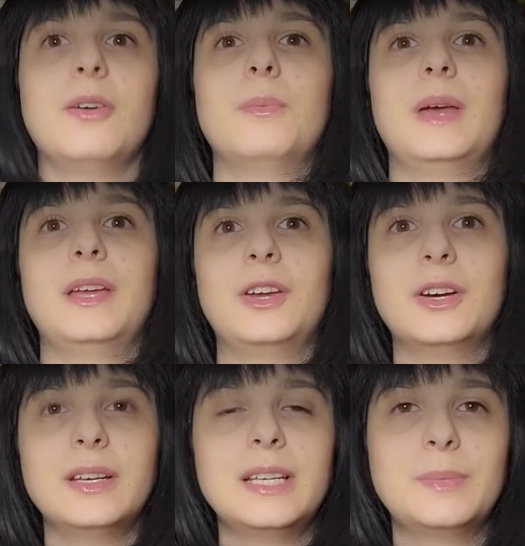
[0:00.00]
Oh my
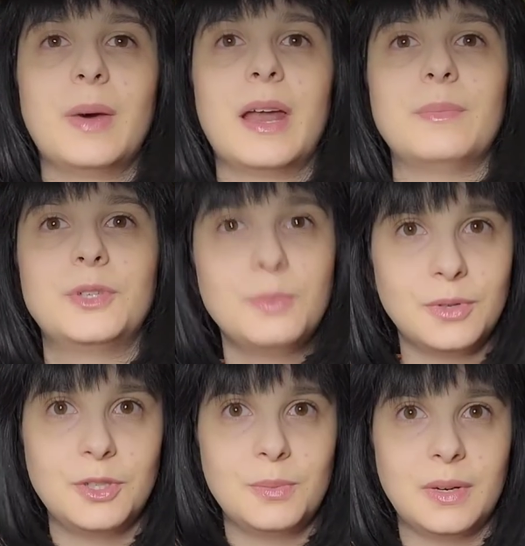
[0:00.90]
goodness, but I'm
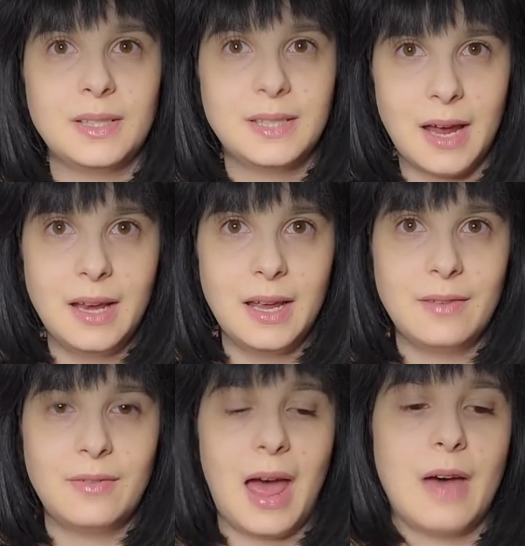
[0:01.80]
super, super
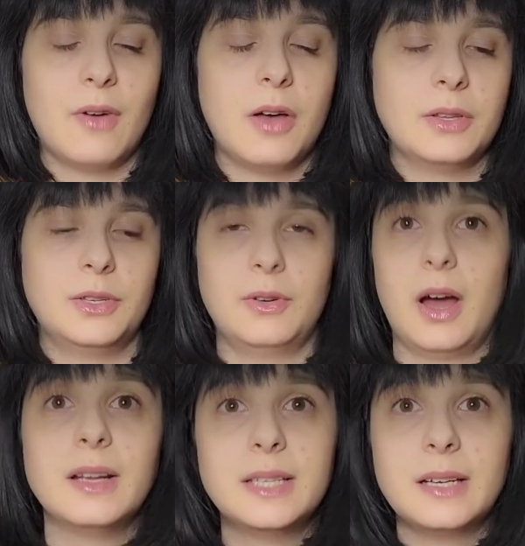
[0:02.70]
excited to have all this new
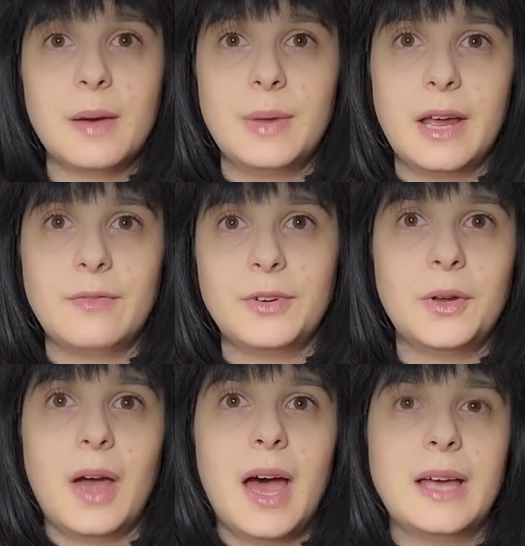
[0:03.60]
content coming out for
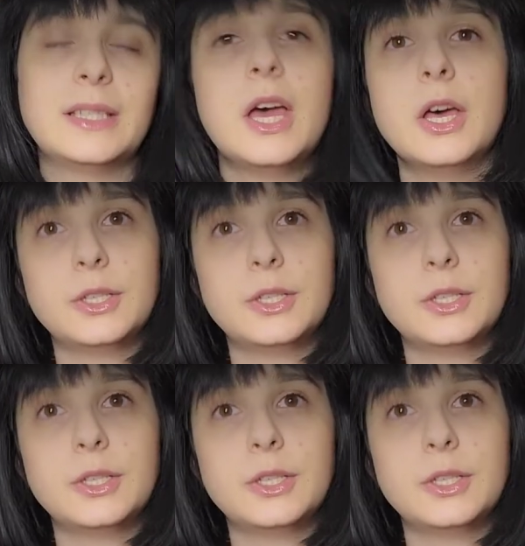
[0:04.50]
you guys.